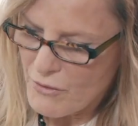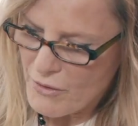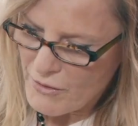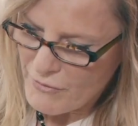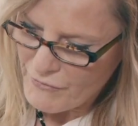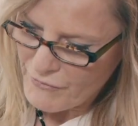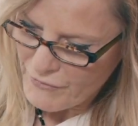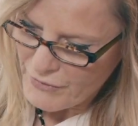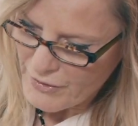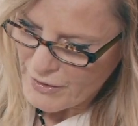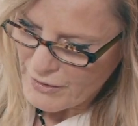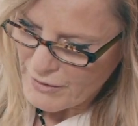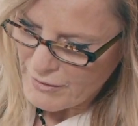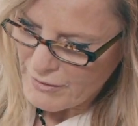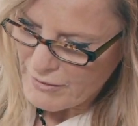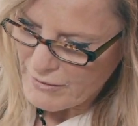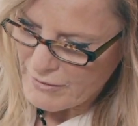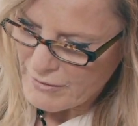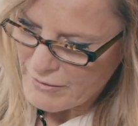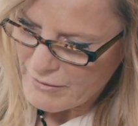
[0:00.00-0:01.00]
off
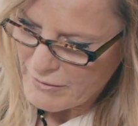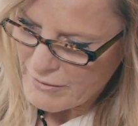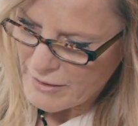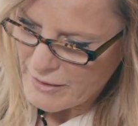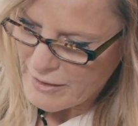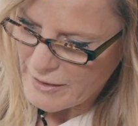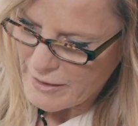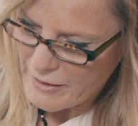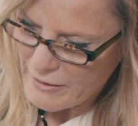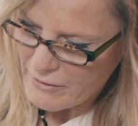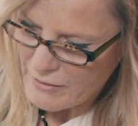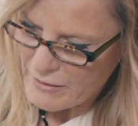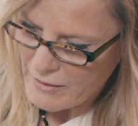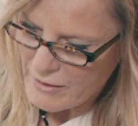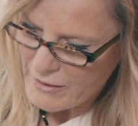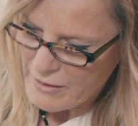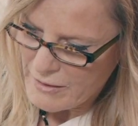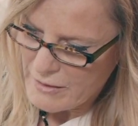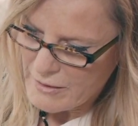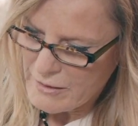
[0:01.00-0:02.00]
the hair.
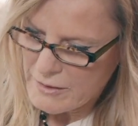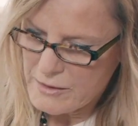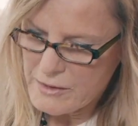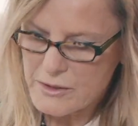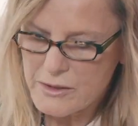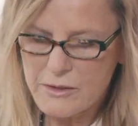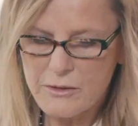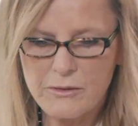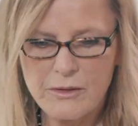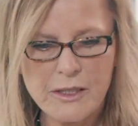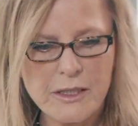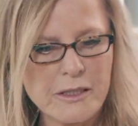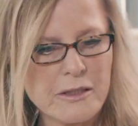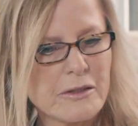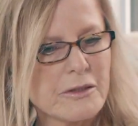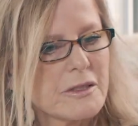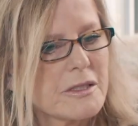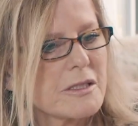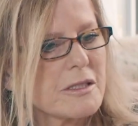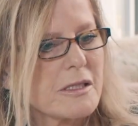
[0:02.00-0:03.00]
So here
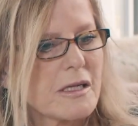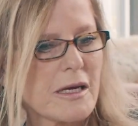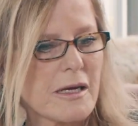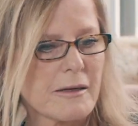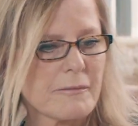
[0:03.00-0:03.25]
is,